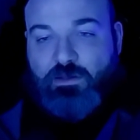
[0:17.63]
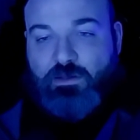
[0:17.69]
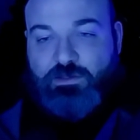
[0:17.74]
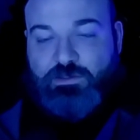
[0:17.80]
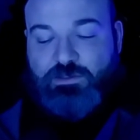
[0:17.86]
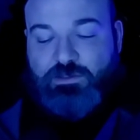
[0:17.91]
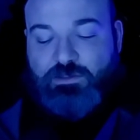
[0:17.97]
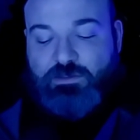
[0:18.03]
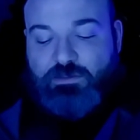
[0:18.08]

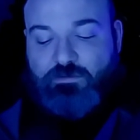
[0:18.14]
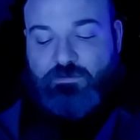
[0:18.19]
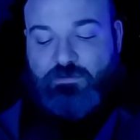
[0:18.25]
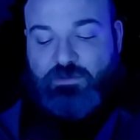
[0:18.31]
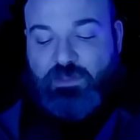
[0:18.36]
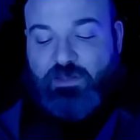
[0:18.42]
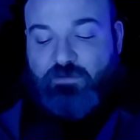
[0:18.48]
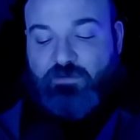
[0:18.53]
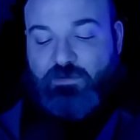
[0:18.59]
just
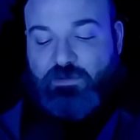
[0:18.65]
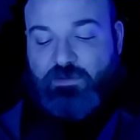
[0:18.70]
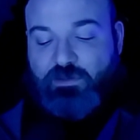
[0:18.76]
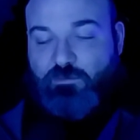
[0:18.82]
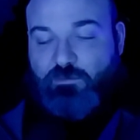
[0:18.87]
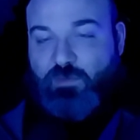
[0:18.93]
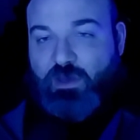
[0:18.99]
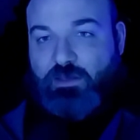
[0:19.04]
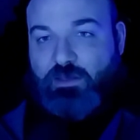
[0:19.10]
leaving
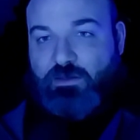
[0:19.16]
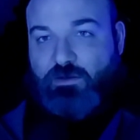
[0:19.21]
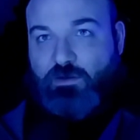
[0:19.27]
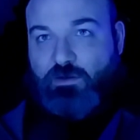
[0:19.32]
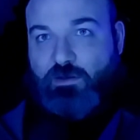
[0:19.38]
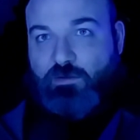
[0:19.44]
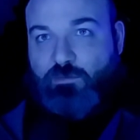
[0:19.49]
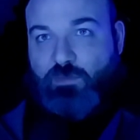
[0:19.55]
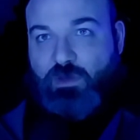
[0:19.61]
the mic
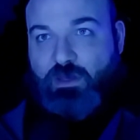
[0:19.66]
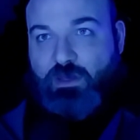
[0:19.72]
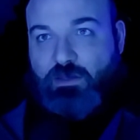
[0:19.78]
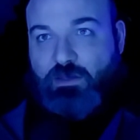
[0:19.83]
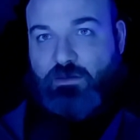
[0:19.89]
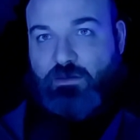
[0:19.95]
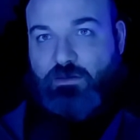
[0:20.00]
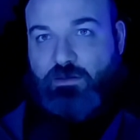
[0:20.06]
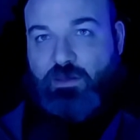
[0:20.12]
on my
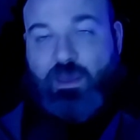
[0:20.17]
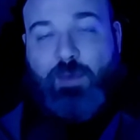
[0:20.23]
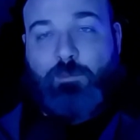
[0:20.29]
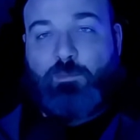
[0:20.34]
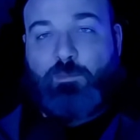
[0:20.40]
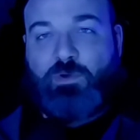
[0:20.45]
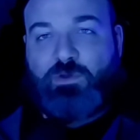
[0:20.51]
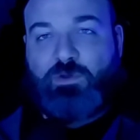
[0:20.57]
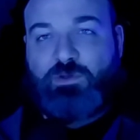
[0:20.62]

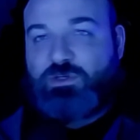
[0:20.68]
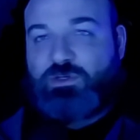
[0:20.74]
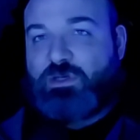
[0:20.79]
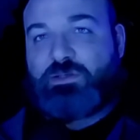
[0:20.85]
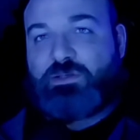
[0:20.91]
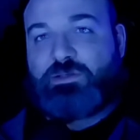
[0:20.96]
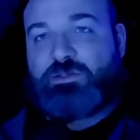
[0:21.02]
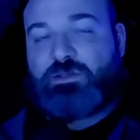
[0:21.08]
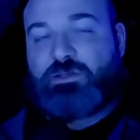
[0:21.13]
ample
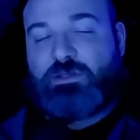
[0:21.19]
chest